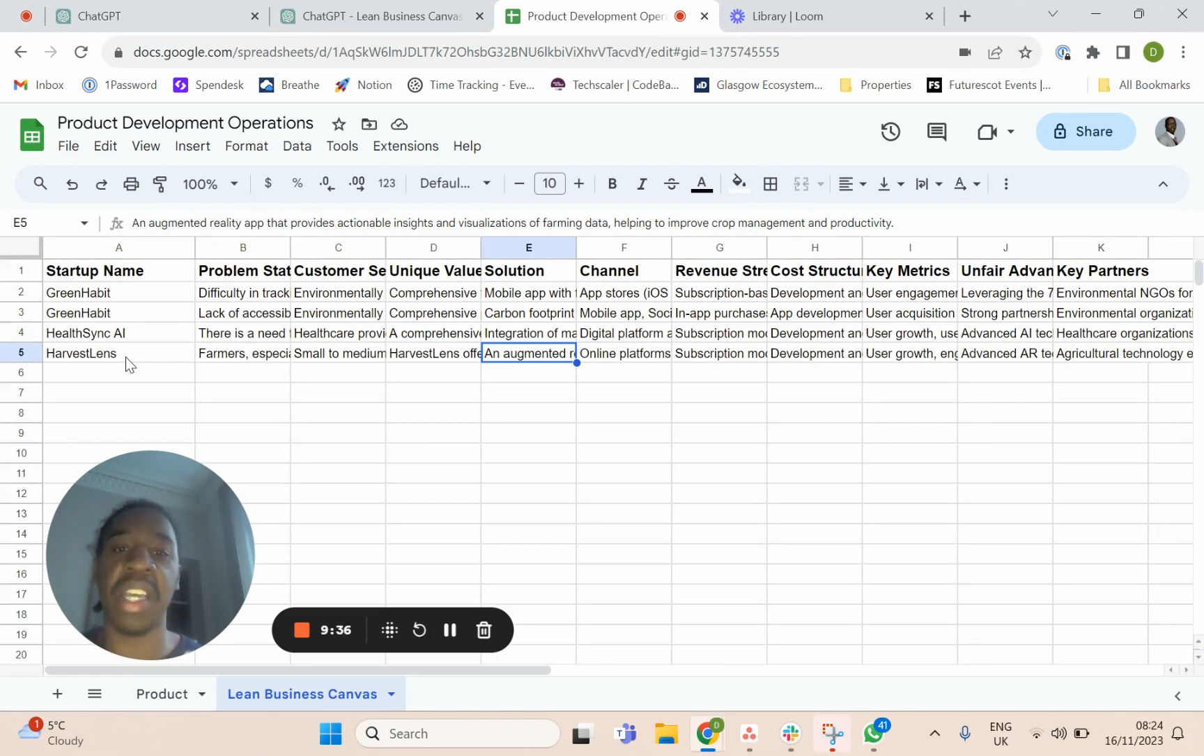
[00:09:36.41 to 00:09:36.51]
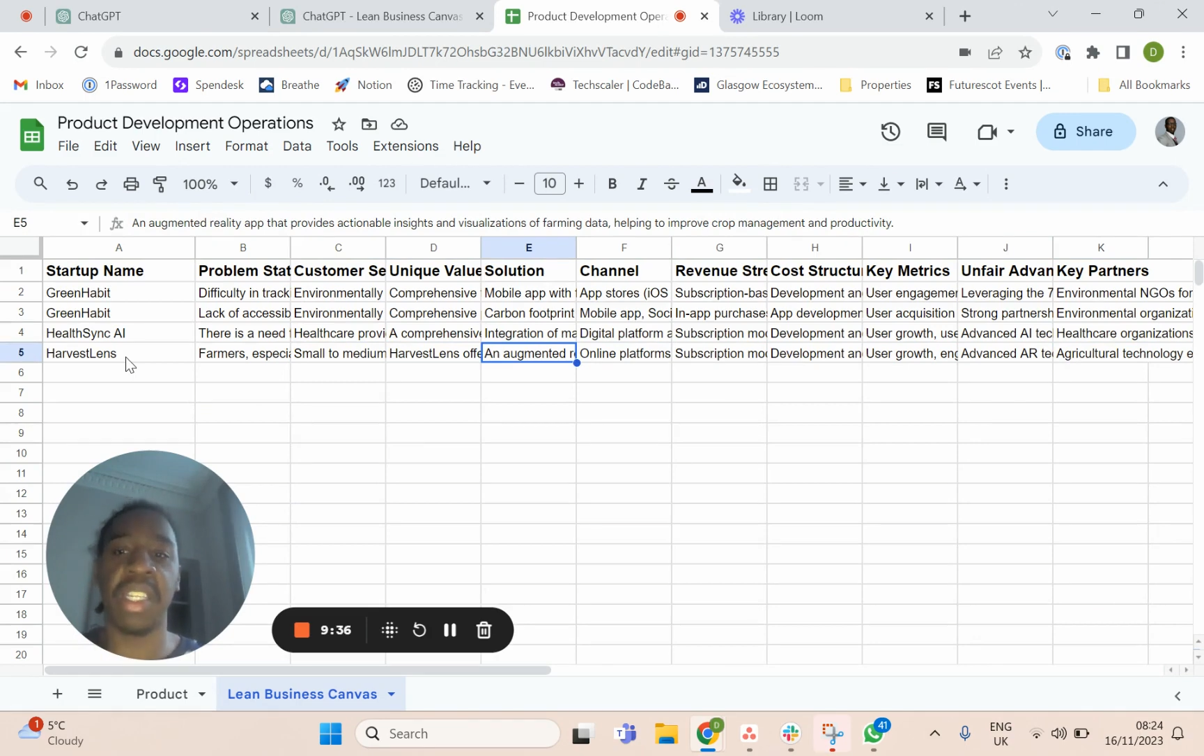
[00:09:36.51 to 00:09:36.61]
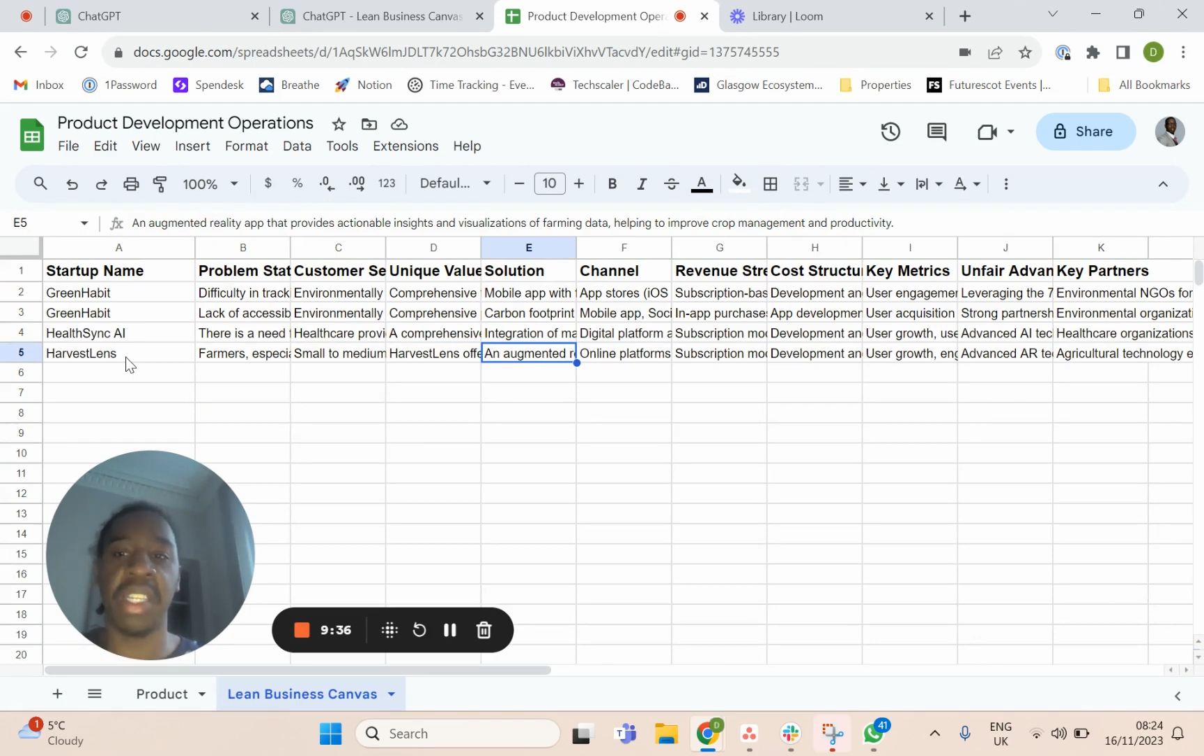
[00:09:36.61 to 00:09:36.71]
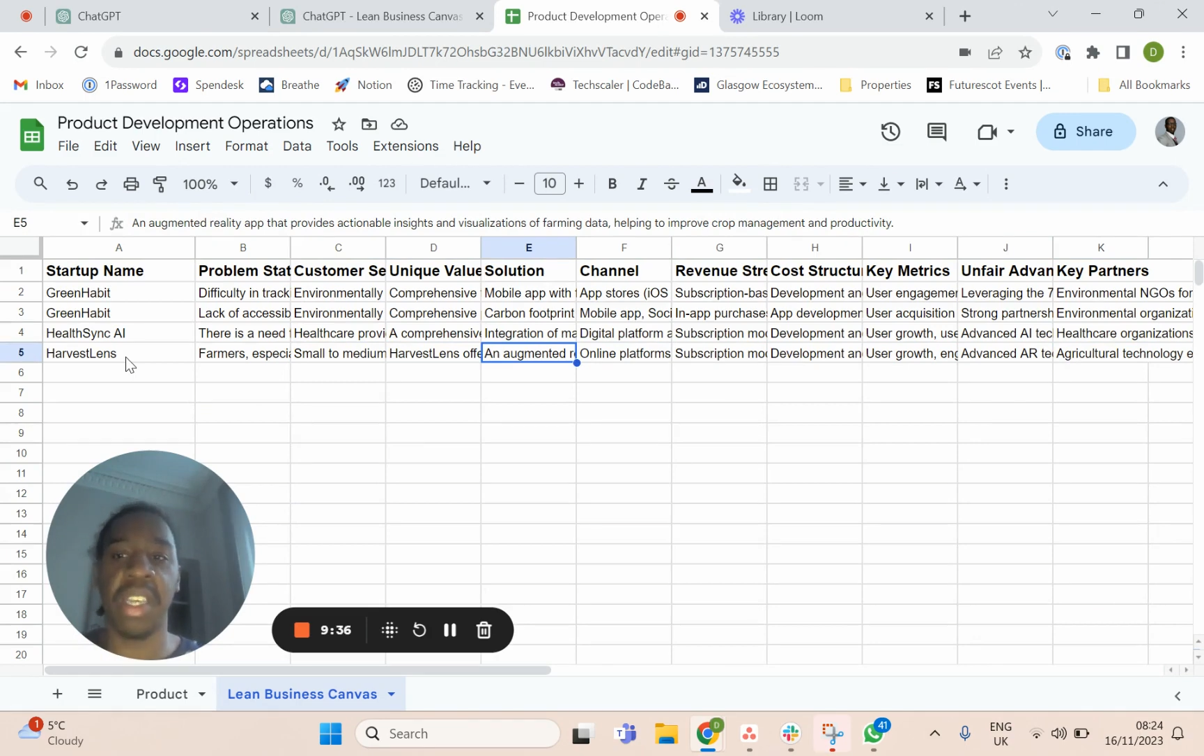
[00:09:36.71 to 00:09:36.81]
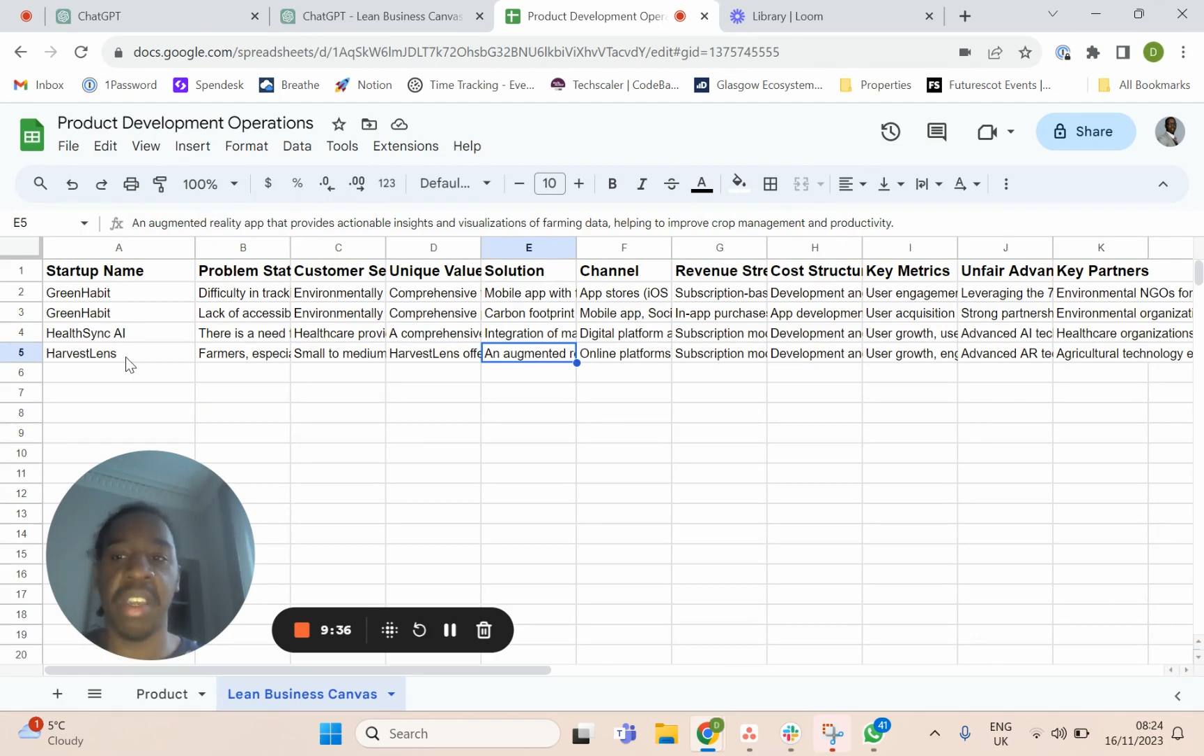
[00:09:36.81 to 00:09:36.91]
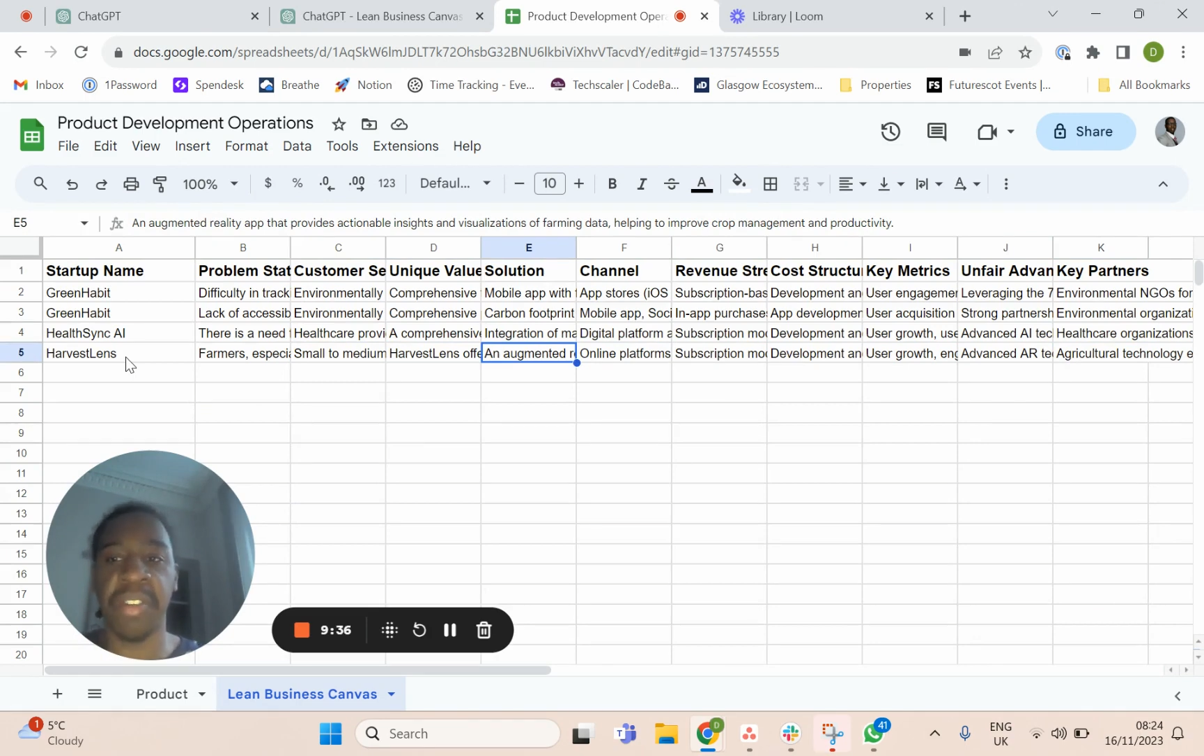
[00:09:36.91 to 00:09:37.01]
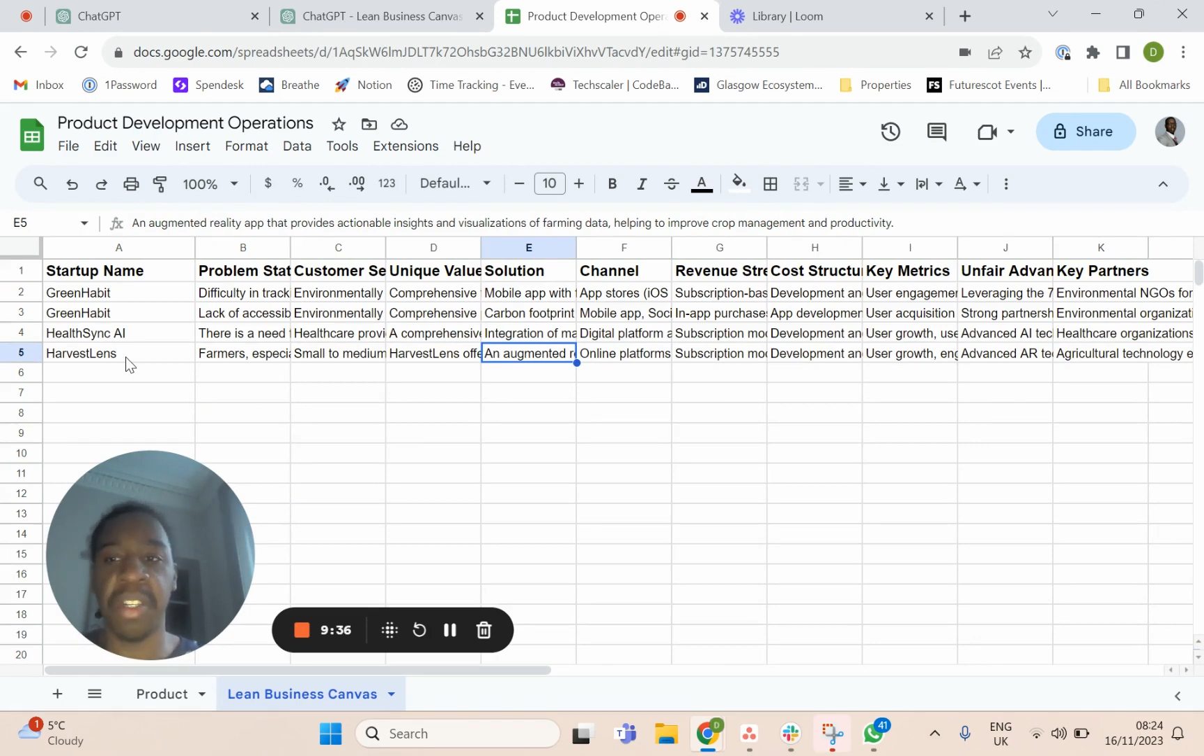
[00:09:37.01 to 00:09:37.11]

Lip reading: added every